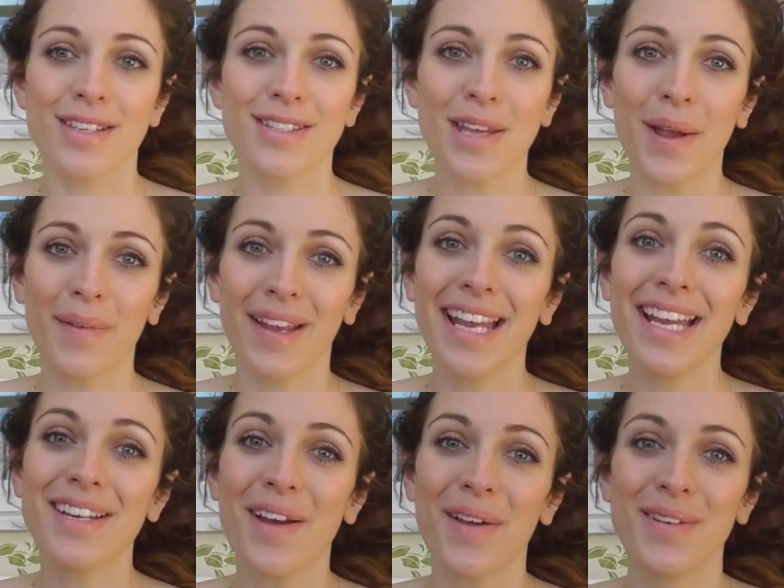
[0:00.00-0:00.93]
So
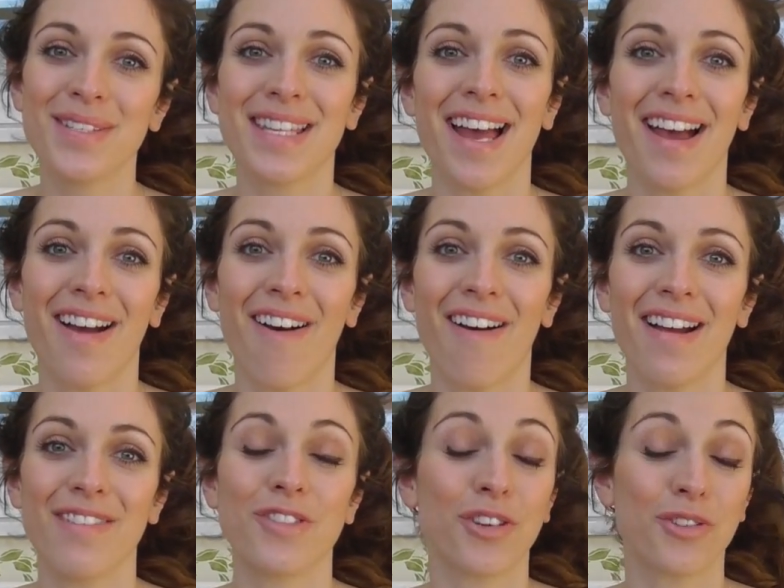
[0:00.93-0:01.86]
he knows that
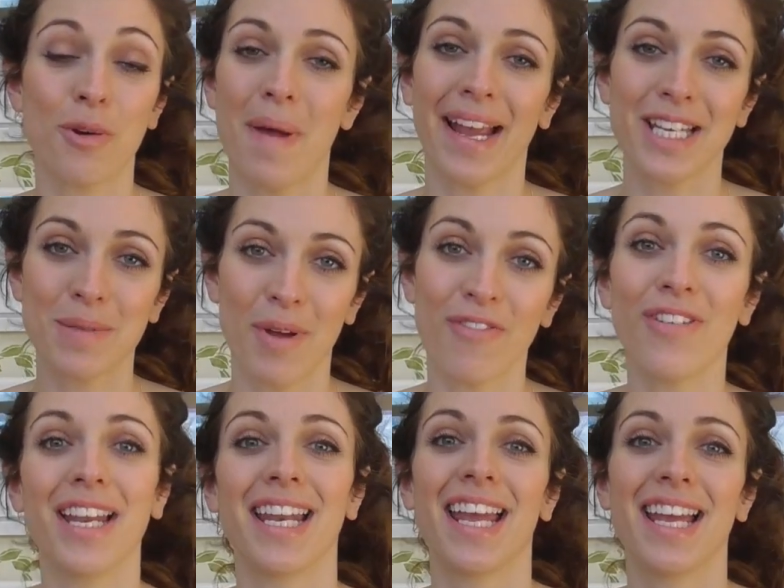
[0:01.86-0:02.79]
I've just got back into my
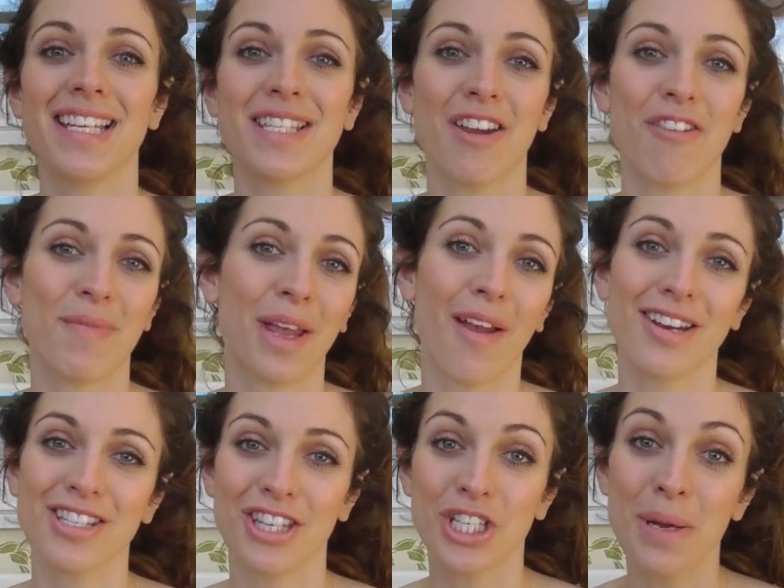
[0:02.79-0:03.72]
fitness and I've been
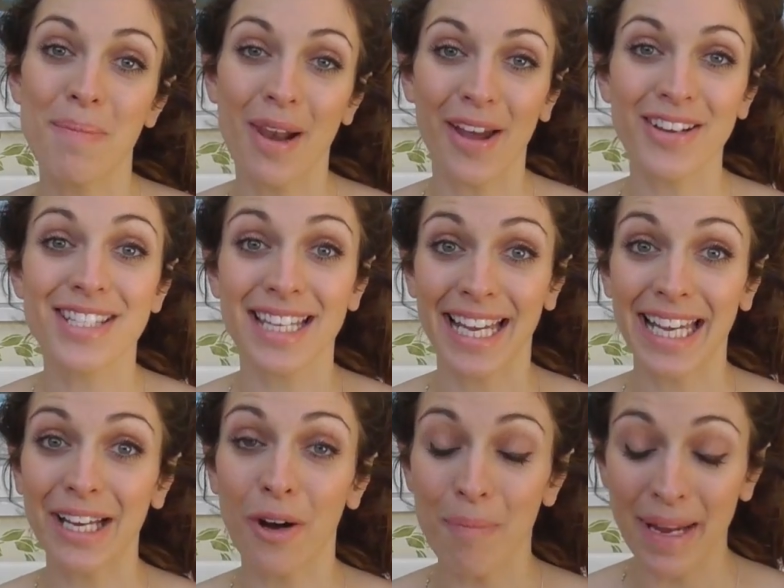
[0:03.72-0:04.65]
going to the gym loads. So
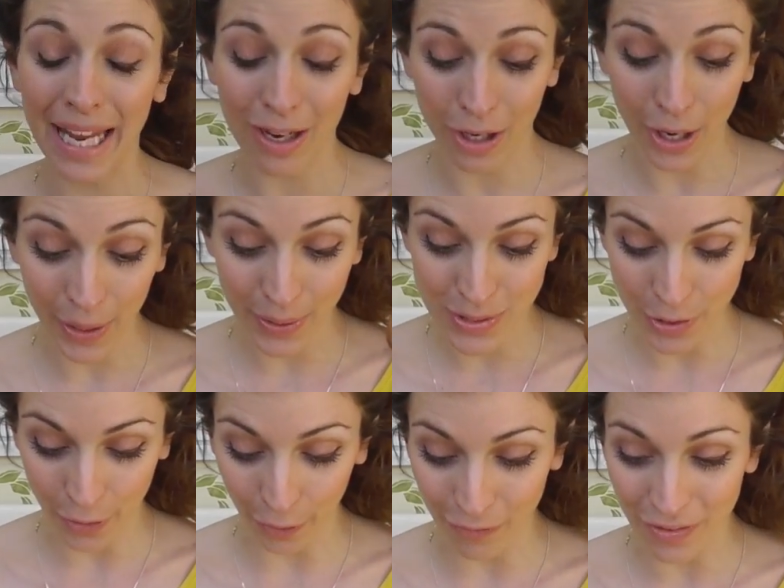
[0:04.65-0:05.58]
he got me
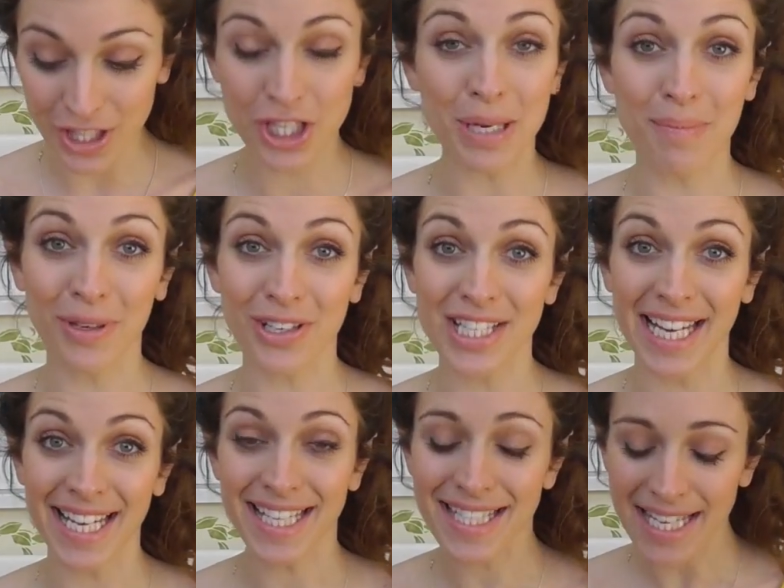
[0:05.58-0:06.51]
loads of gym
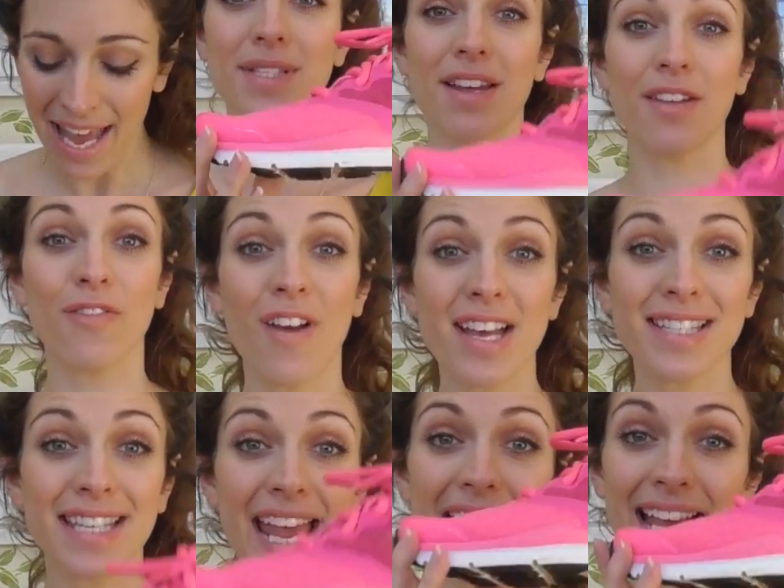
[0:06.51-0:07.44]
goodies. So the
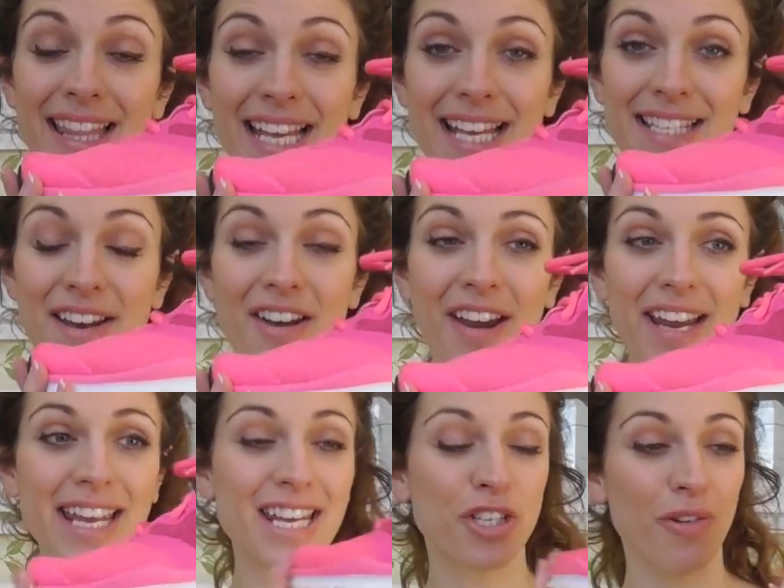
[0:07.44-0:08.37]
first thing, these
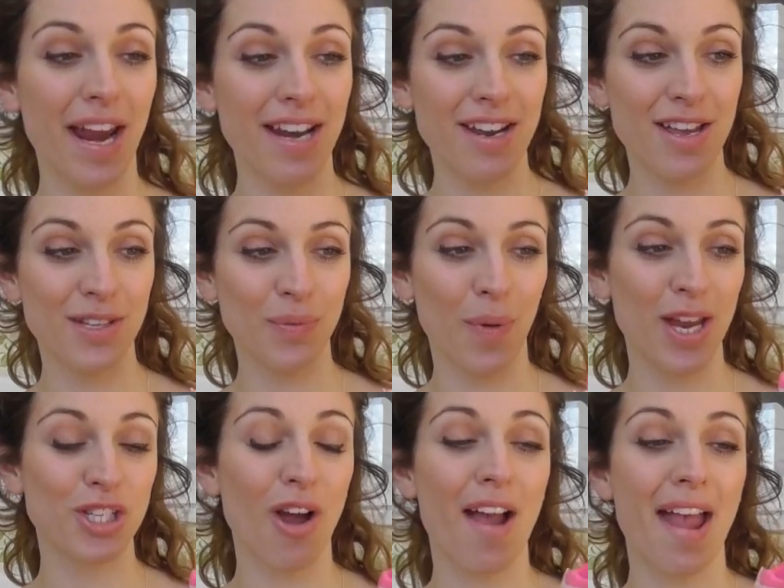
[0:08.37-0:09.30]
Nike trainers,
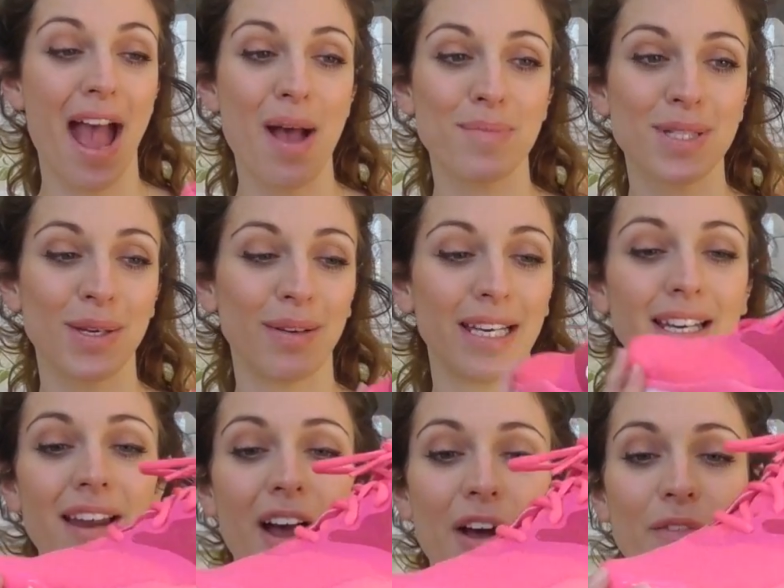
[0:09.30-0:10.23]
which I
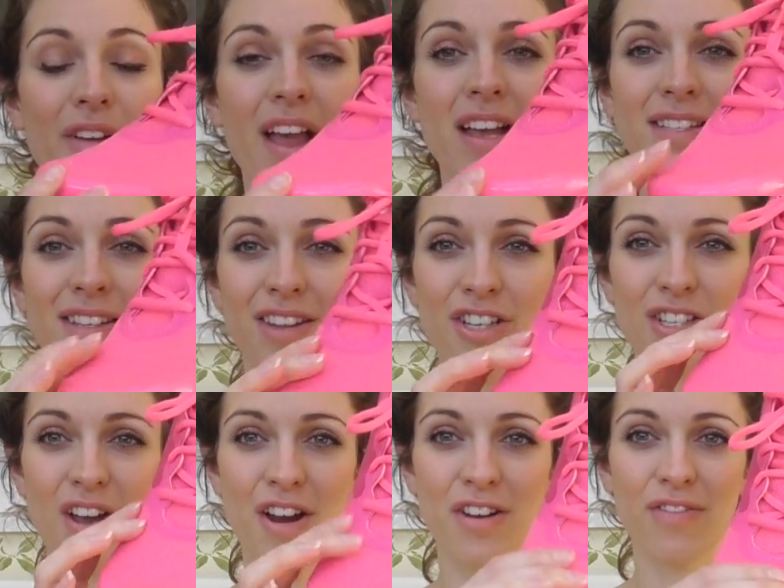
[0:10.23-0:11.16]
absolutely love. So they're
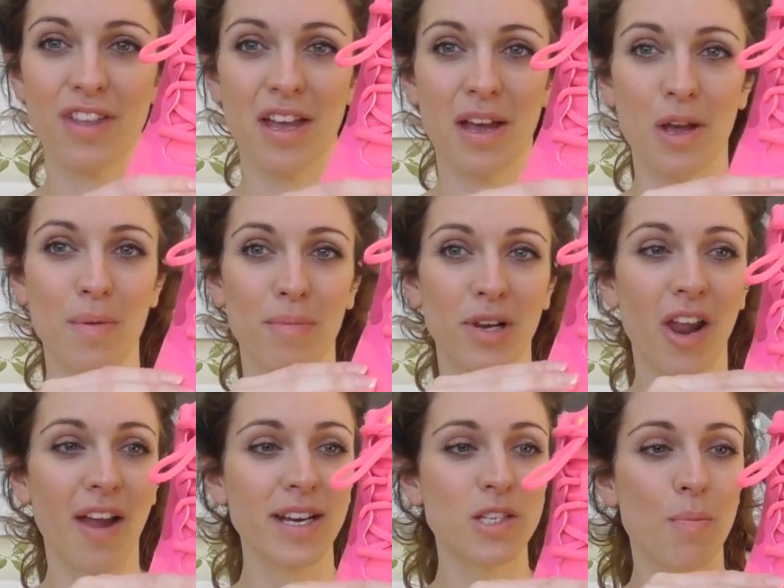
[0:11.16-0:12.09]
just kind of the
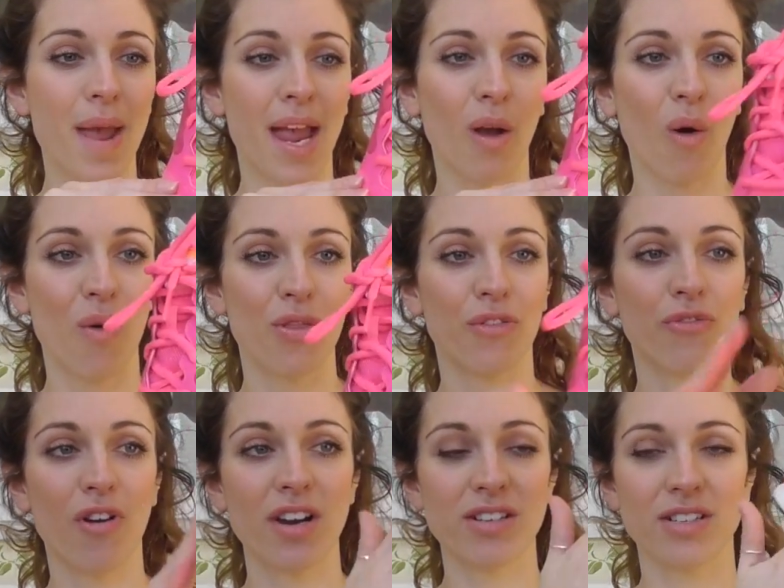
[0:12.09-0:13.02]
lighter pink on the
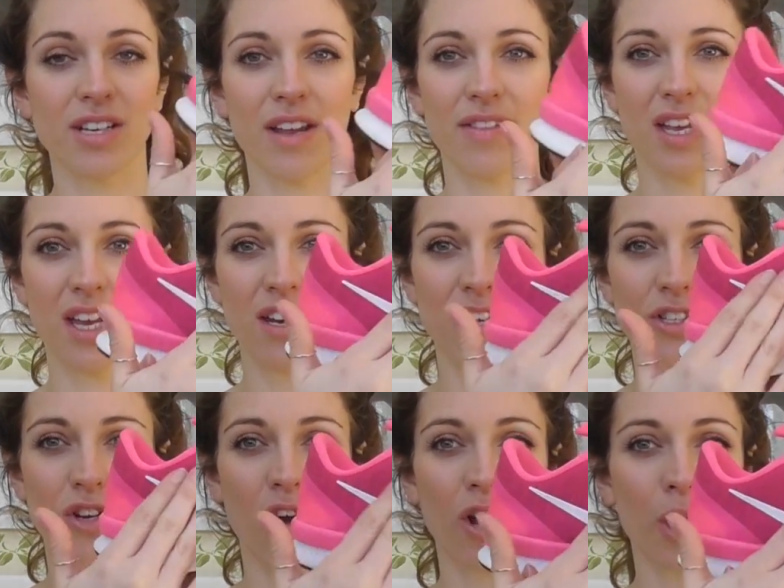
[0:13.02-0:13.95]
front and then
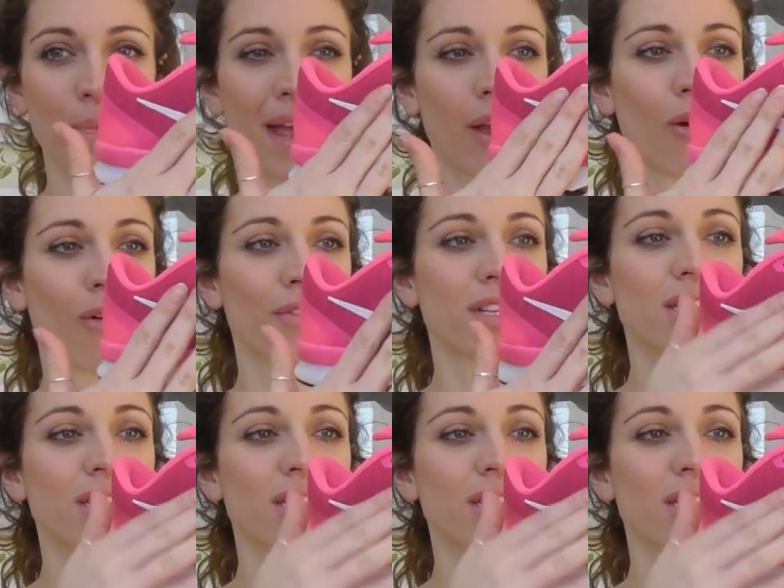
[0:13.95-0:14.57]
darker pink on